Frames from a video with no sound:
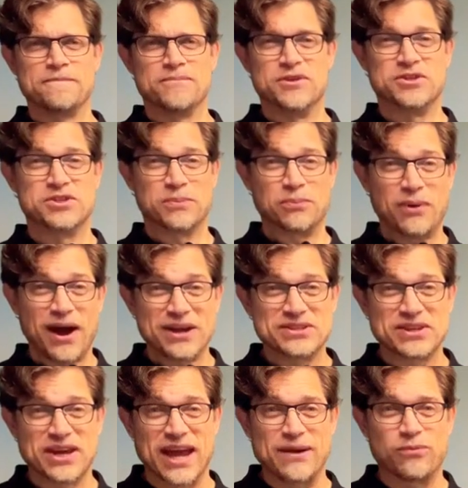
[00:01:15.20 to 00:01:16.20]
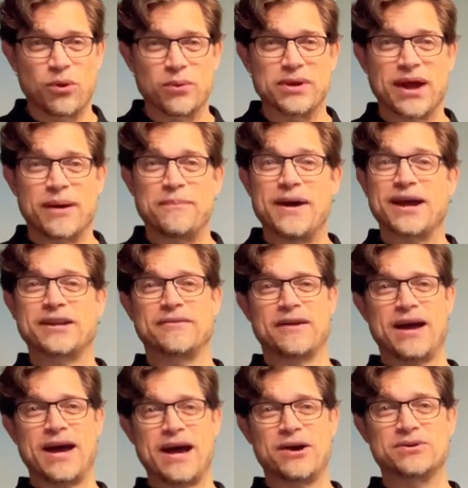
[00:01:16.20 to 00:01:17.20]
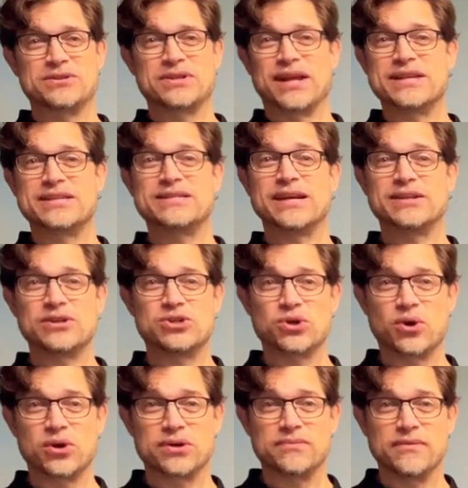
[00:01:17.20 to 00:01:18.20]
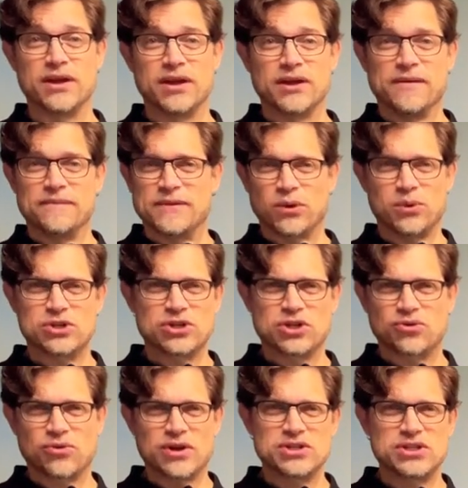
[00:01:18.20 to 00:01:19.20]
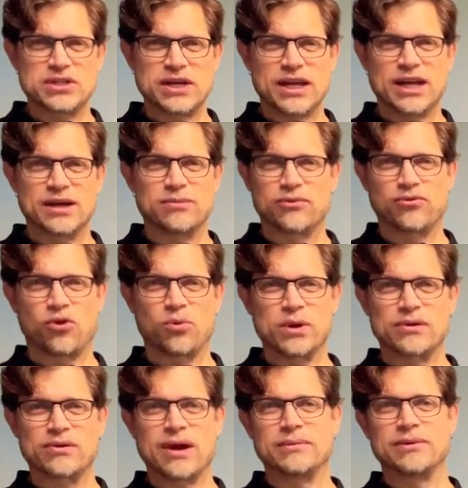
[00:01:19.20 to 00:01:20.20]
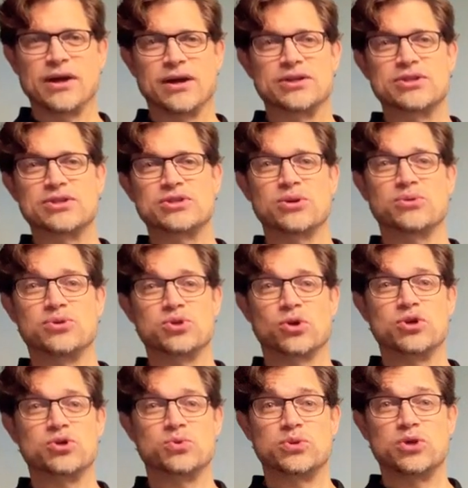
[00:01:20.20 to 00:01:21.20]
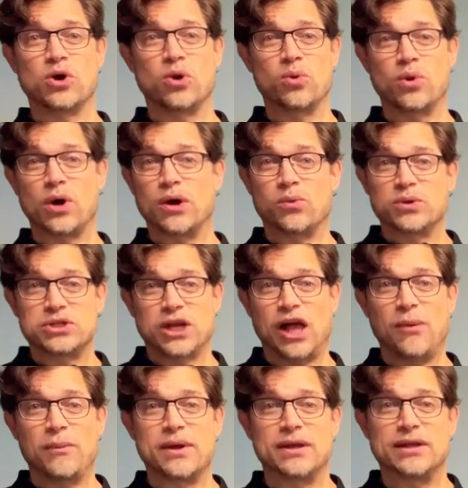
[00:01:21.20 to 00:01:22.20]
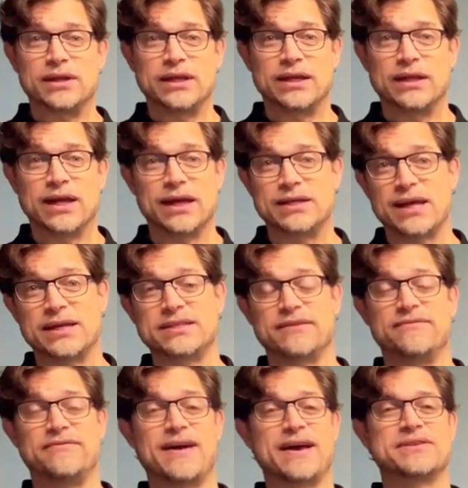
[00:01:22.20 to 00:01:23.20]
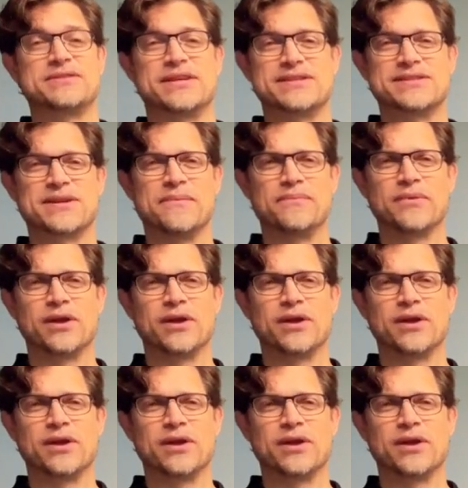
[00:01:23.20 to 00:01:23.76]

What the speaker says: The surprise came when we got back to the house and I said to Jordan that we should crunch the data before we grabbed lunch so George would know which helmet he'd had tested fastest.